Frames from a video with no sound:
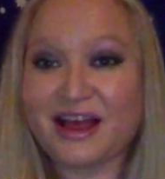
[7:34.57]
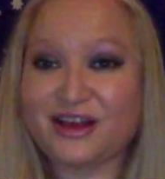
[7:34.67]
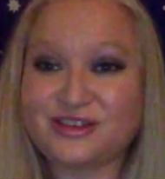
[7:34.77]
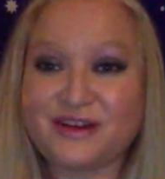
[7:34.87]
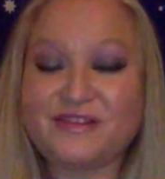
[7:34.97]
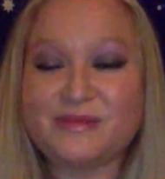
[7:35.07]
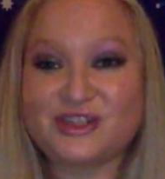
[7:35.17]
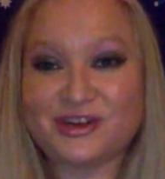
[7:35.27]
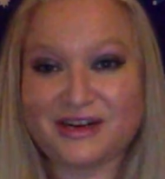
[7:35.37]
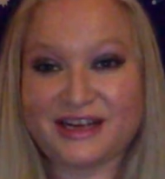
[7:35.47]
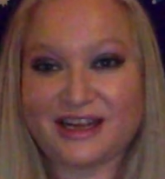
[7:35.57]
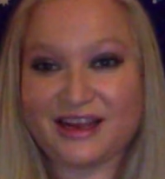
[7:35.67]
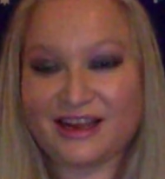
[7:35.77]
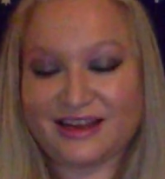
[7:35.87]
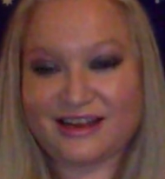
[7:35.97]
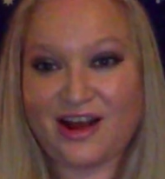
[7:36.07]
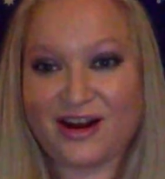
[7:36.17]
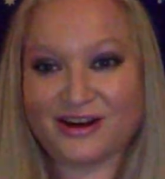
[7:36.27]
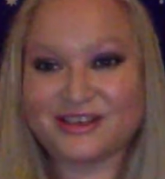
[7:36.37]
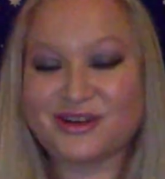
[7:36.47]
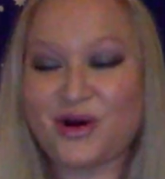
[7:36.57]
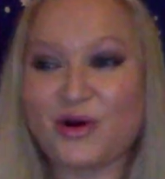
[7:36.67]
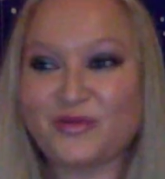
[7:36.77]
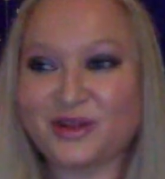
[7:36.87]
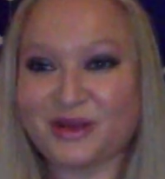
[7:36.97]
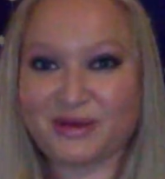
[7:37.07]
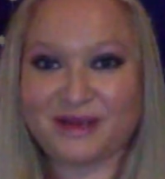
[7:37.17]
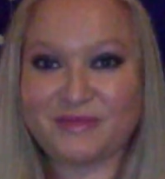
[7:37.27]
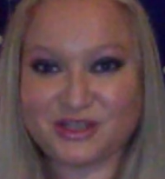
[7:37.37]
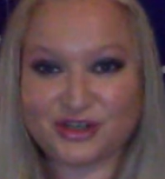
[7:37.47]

I also have the maturity card. So hopefully we can